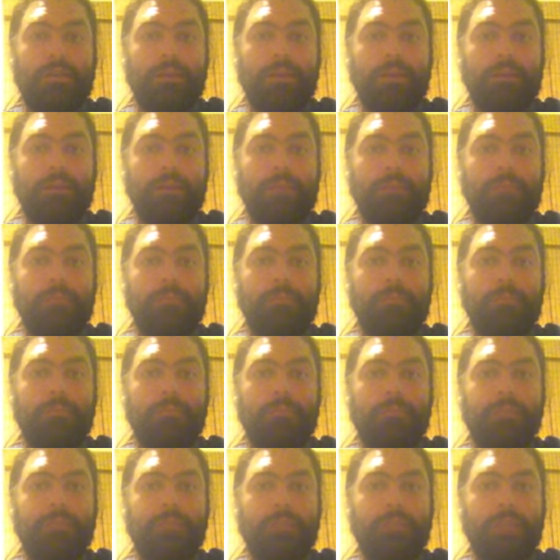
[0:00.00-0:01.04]

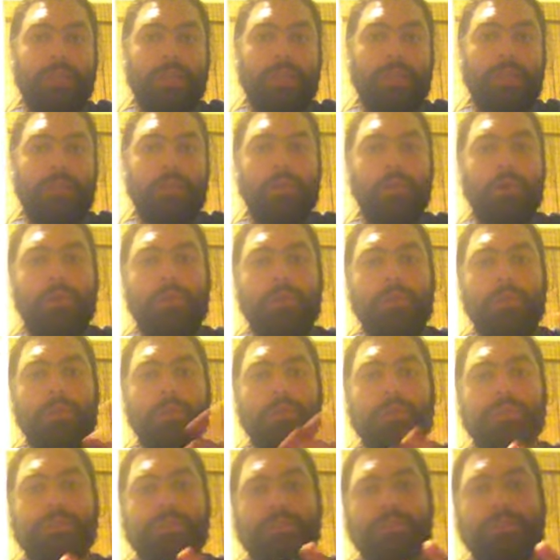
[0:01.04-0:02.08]
And all the
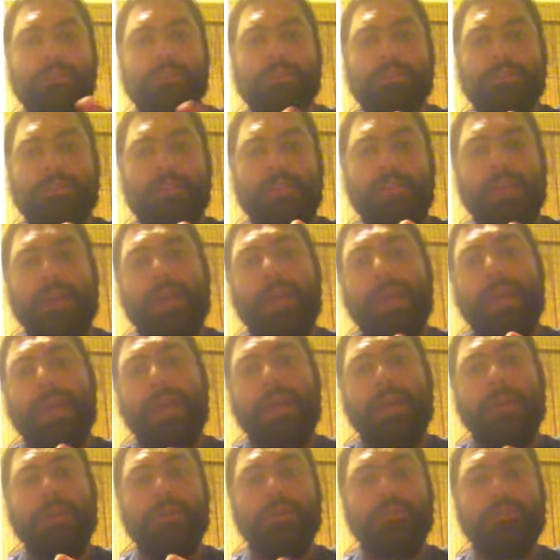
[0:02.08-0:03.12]
resistance that I
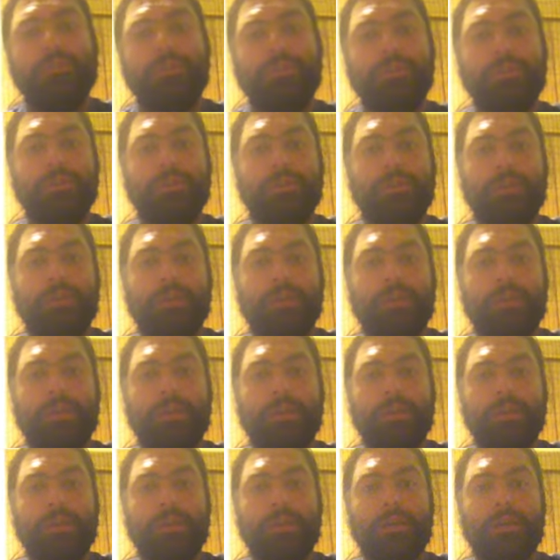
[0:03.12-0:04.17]
had
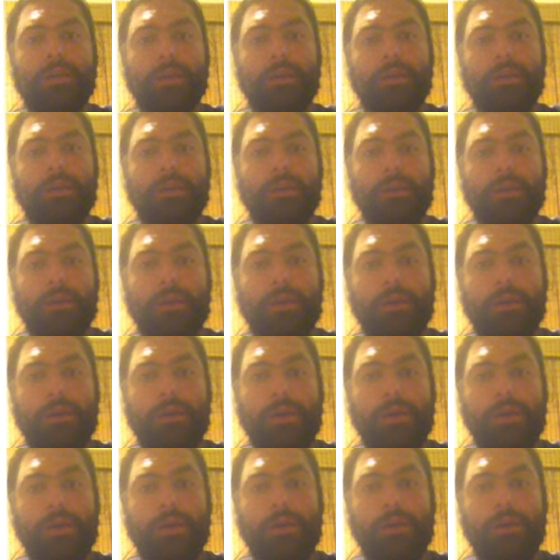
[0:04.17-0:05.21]
internally
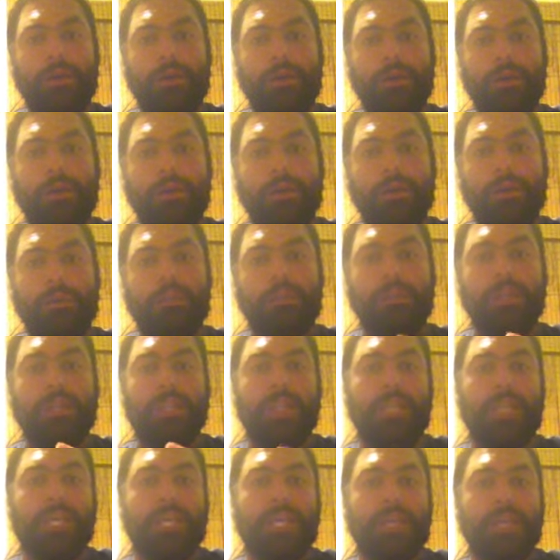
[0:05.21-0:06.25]
of
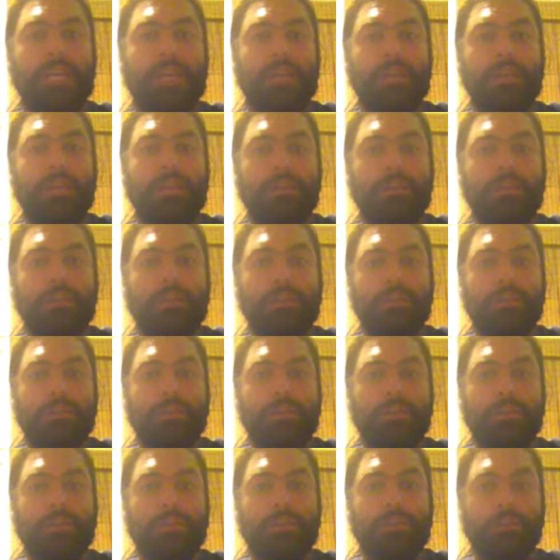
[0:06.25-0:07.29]
clinging
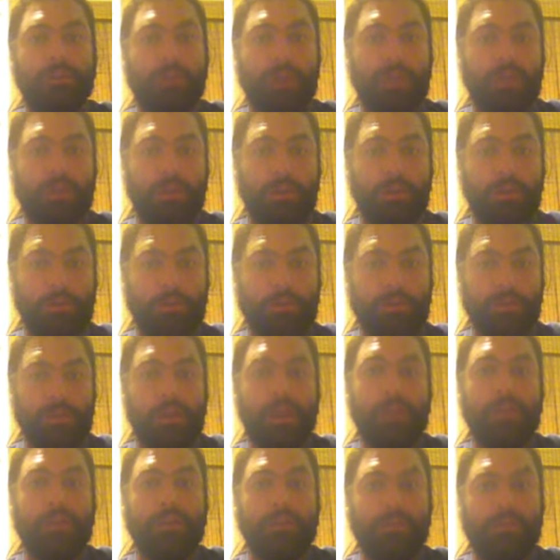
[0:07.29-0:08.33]
to my own
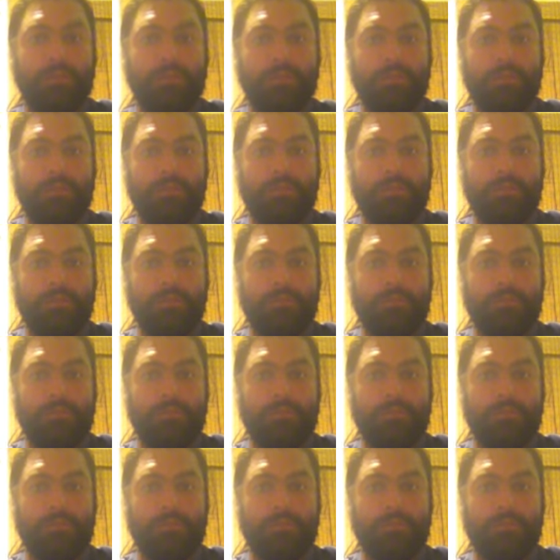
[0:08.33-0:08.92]
darkness.